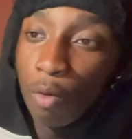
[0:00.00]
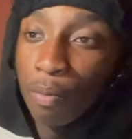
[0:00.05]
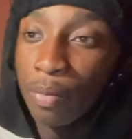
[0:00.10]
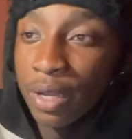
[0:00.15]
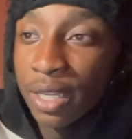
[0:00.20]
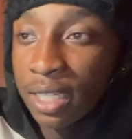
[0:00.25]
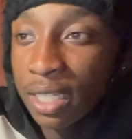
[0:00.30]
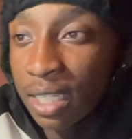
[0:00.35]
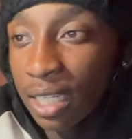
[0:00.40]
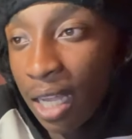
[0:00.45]

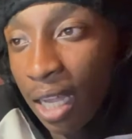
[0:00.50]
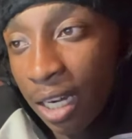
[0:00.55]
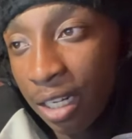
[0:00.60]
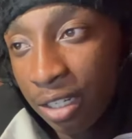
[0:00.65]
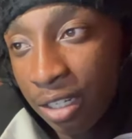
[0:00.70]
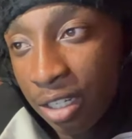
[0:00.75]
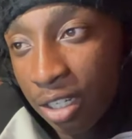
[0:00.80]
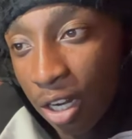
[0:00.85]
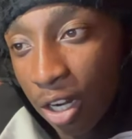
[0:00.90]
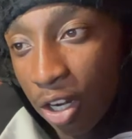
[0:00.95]
But she got the
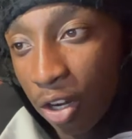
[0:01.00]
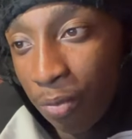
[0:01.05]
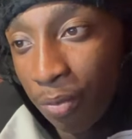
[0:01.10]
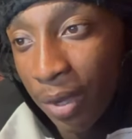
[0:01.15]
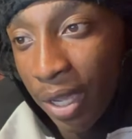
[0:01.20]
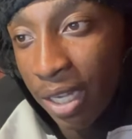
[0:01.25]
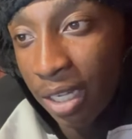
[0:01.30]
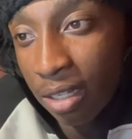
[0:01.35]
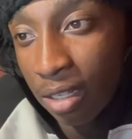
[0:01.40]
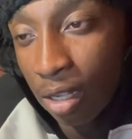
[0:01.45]
shirt to
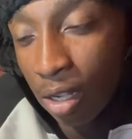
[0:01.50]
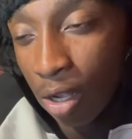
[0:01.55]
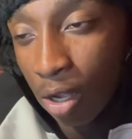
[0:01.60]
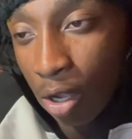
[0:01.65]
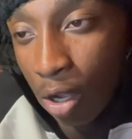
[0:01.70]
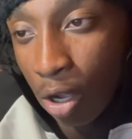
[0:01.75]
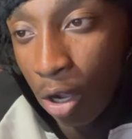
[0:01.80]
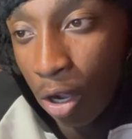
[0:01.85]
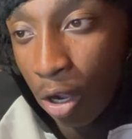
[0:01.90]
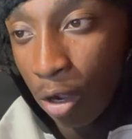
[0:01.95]
match the
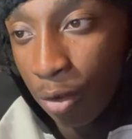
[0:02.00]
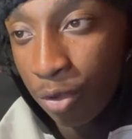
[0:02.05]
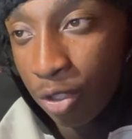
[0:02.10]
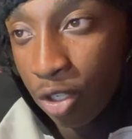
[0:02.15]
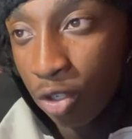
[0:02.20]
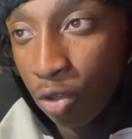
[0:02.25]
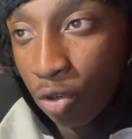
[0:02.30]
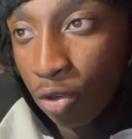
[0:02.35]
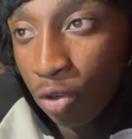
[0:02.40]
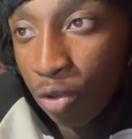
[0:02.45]

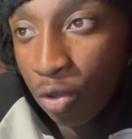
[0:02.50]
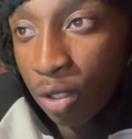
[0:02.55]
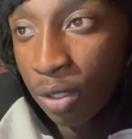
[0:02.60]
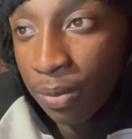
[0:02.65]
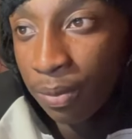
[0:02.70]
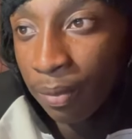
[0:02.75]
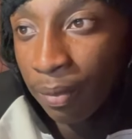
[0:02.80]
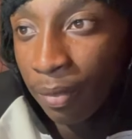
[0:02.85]
shoes